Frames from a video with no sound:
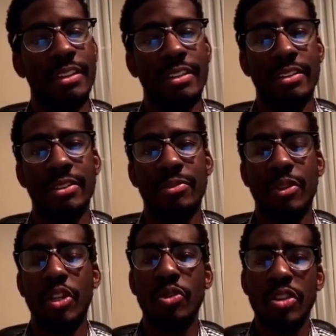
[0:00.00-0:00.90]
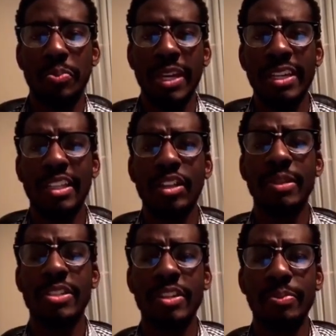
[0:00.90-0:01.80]
I hear you. Can you explain a
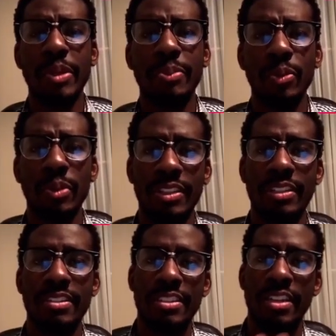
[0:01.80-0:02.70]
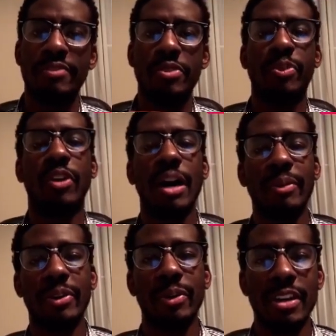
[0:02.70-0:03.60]
little bit to the people what the incentive
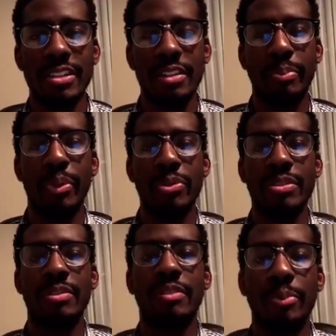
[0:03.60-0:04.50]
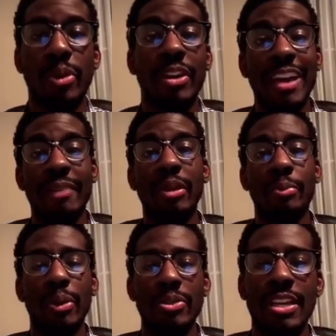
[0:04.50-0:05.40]
spirometer was and the point of having the
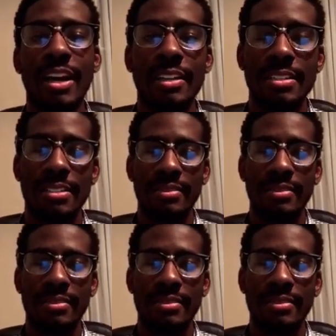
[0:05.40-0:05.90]
pulse ox?